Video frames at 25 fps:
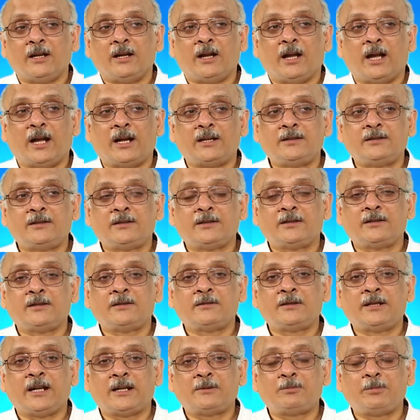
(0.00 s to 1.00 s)
and
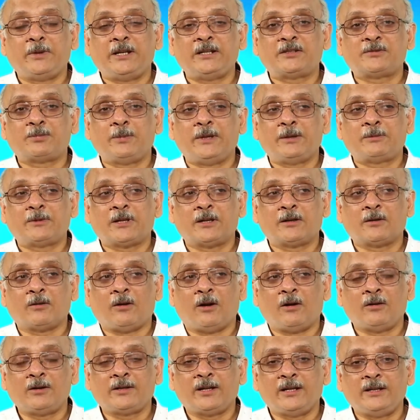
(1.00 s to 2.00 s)
that pacemaker,
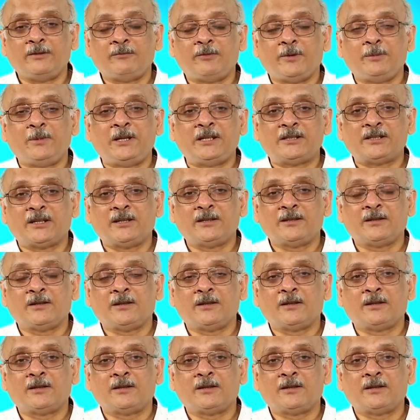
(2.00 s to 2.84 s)
all the information